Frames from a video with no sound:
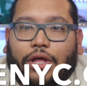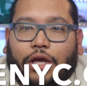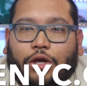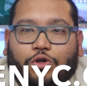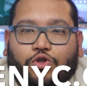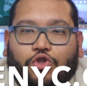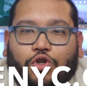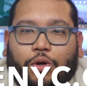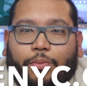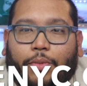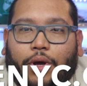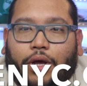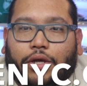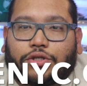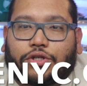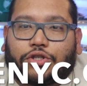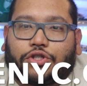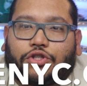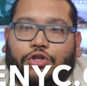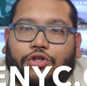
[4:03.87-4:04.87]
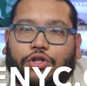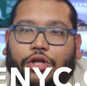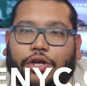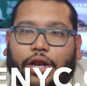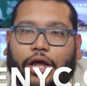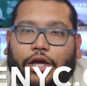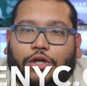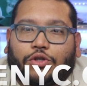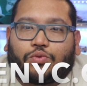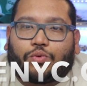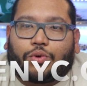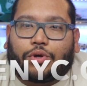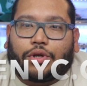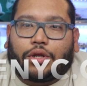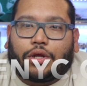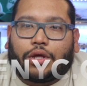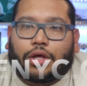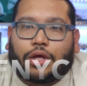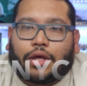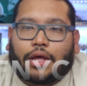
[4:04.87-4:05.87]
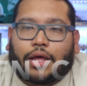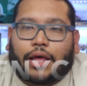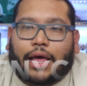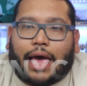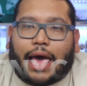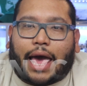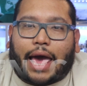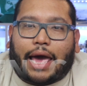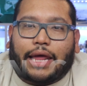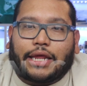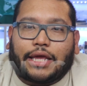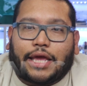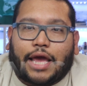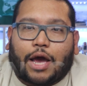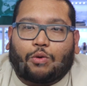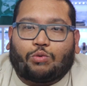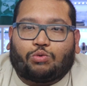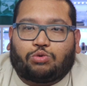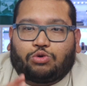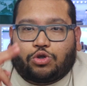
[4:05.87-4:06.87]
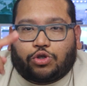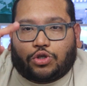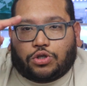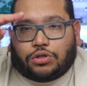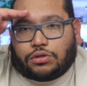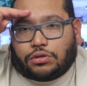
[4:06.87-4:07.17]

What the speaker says: Thank you so much. Until the next one, adios.